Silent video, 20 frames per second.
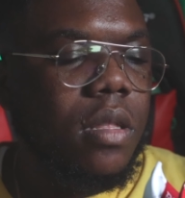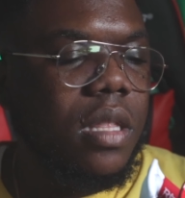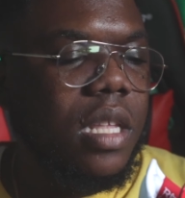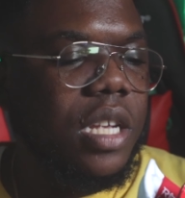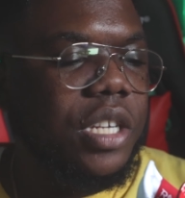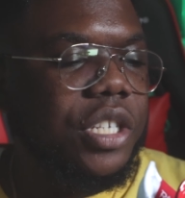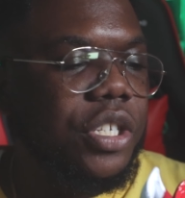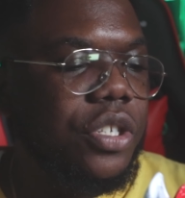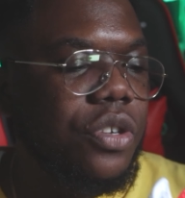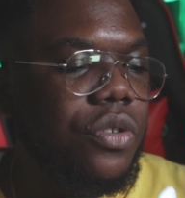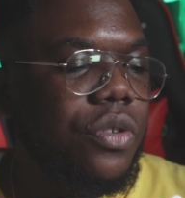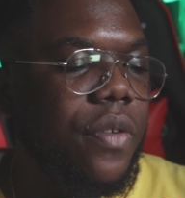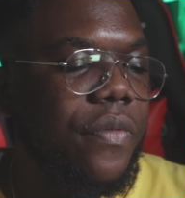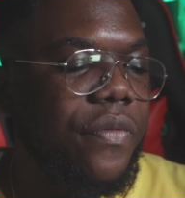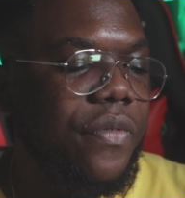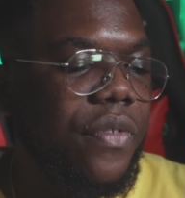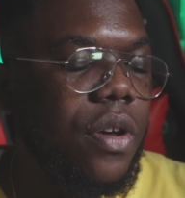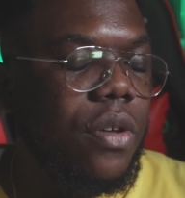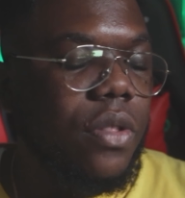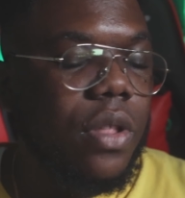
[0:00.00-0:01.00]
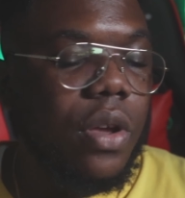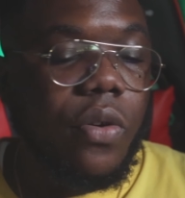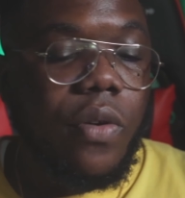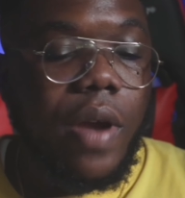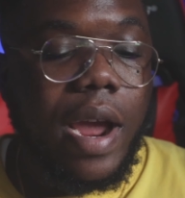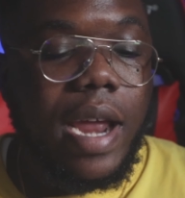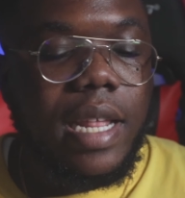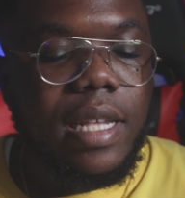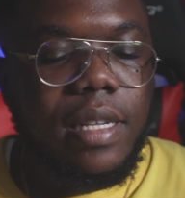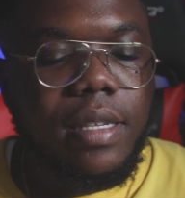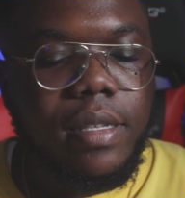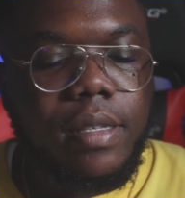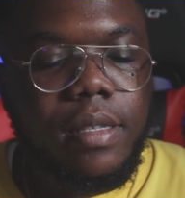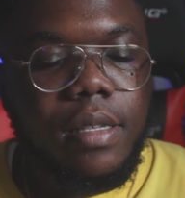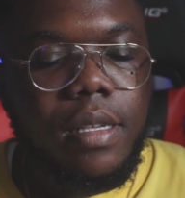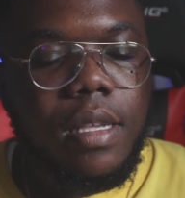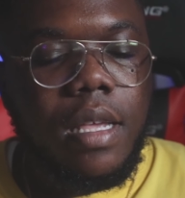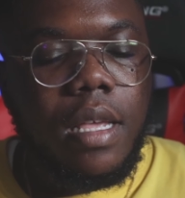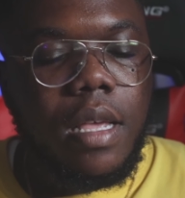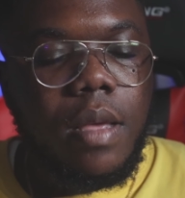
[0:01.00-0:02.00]
this shoe to feel the greatest
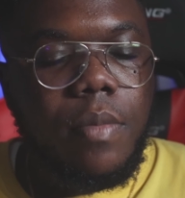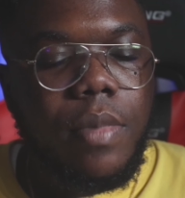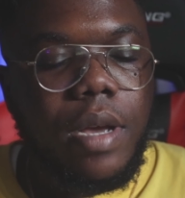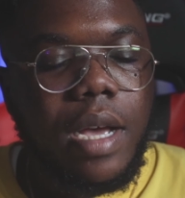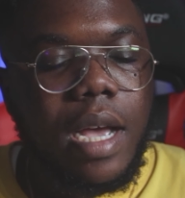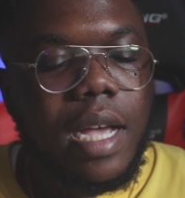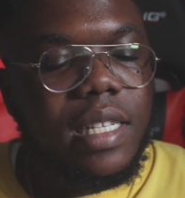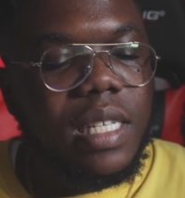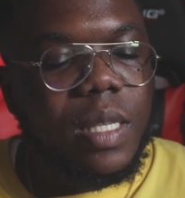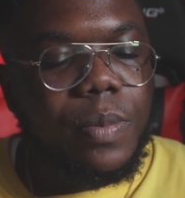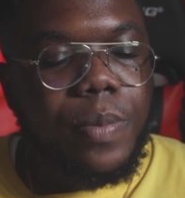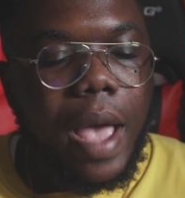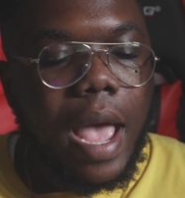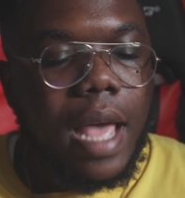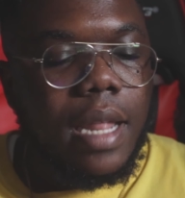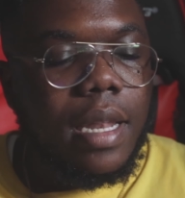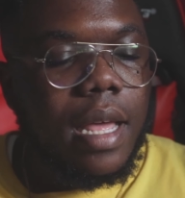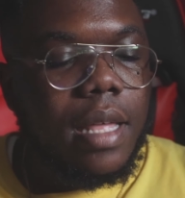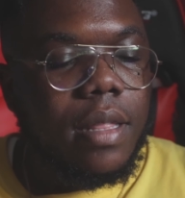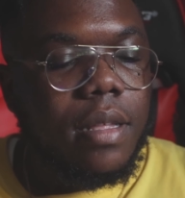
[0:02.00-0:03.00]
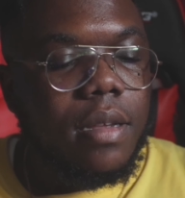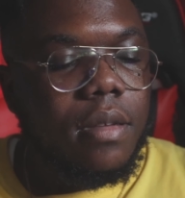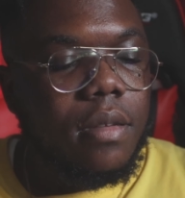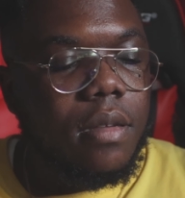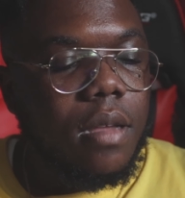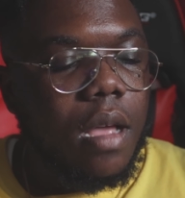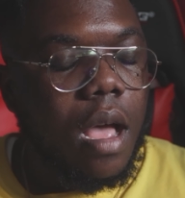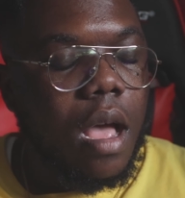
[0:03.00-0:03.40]
because it's patent leather.